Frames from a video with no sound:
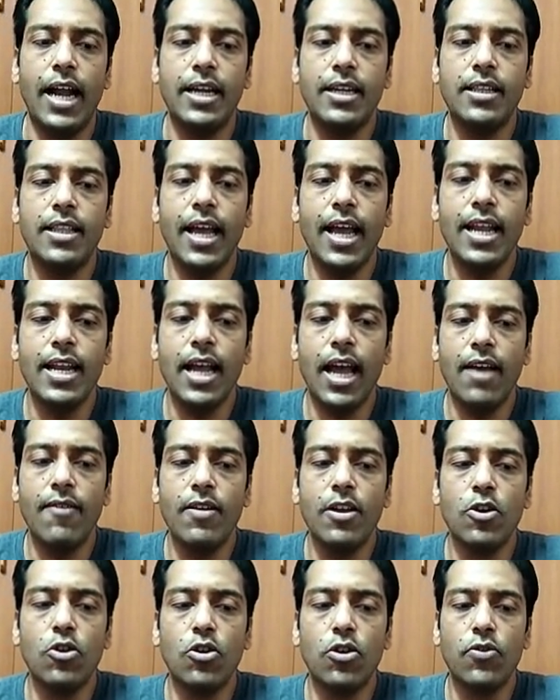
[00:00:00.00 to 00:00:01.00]
and then
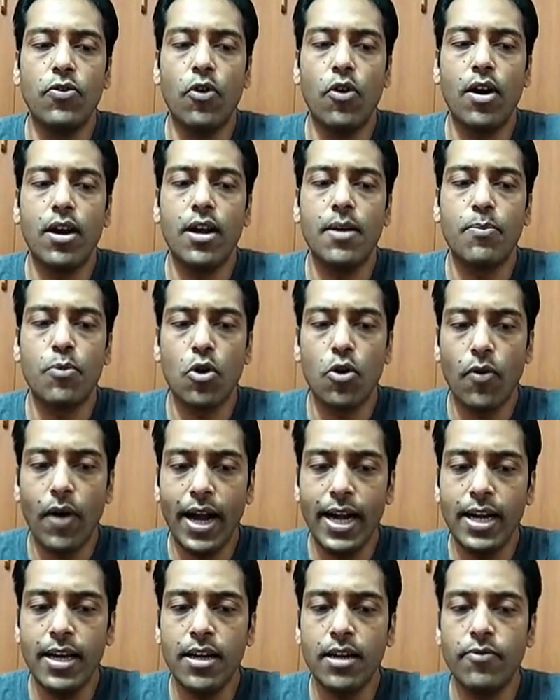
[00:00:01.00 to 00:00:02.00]
I will go for a
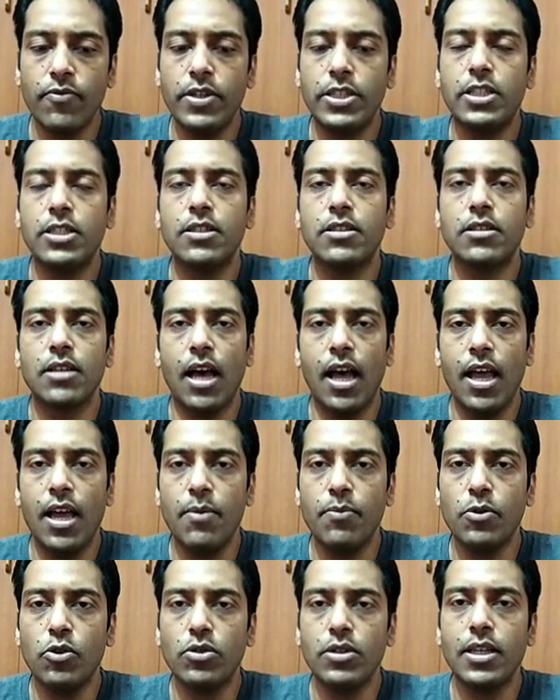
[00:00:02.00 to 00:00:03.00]
provider which is
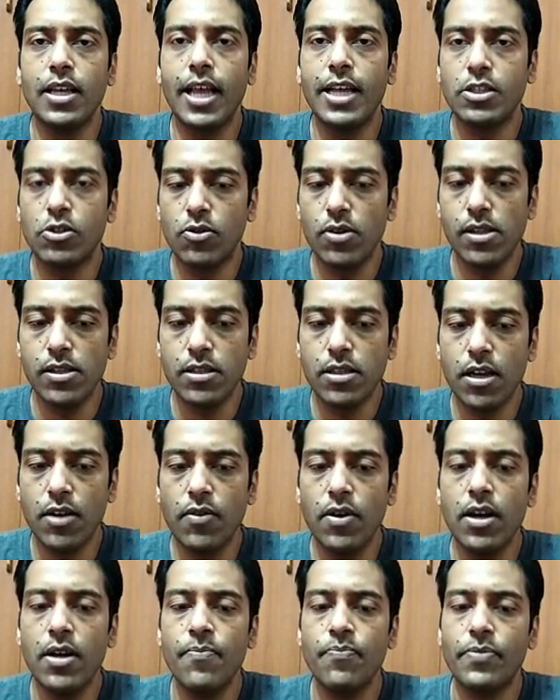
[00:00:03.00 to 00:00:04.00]
I am using SQL
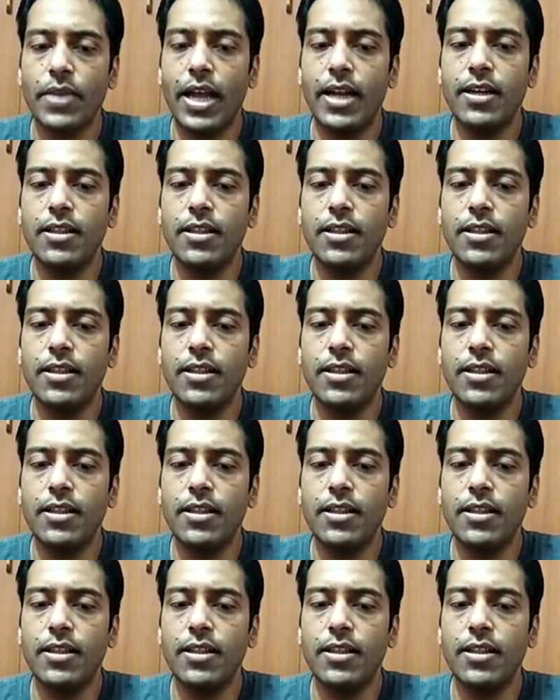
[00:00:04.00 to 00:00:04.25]
server